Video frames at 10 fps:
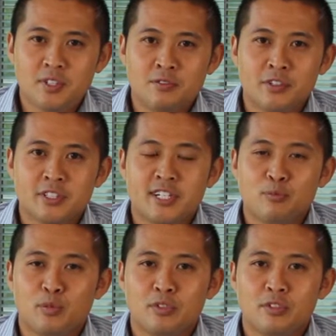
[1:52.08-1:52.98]
For
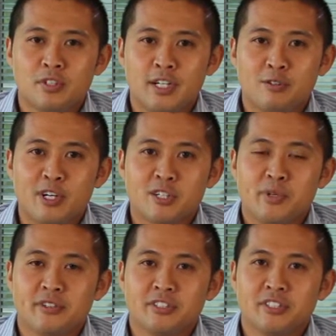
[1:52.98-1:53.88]
example,
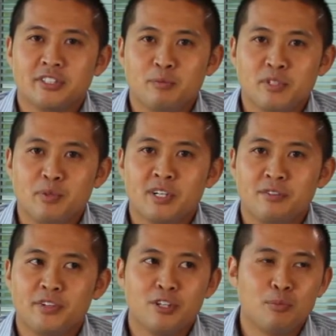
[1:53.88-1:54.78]
recommender systems have become
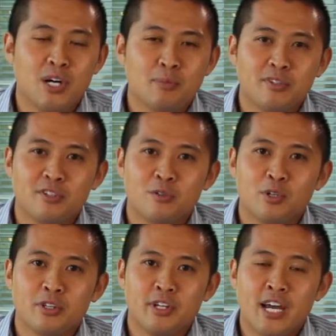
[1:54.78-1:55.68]
very popular
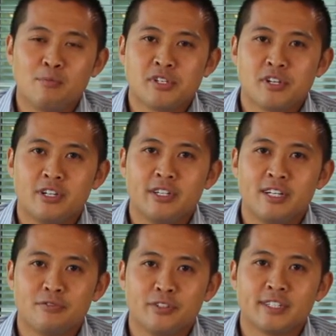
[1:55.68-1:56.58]
with Amazon and
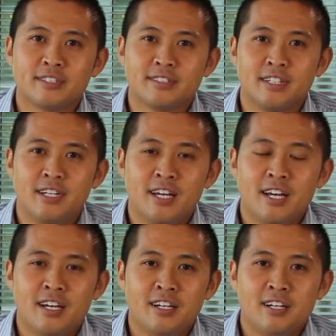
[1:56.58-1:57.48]
Netflix.
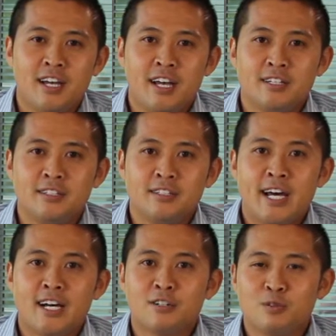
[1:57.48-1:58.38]
And
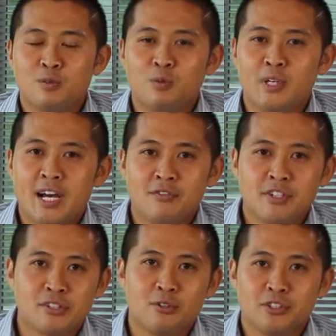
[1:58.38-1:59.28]
now we have this
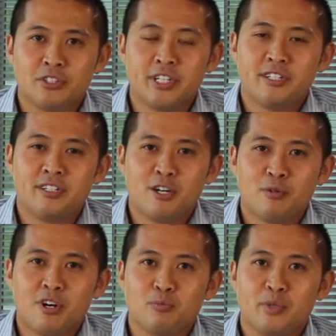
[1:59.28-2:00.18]
social data to help
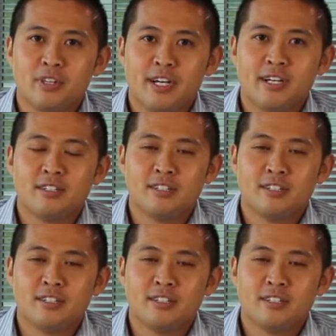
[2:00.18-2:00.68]
augment that.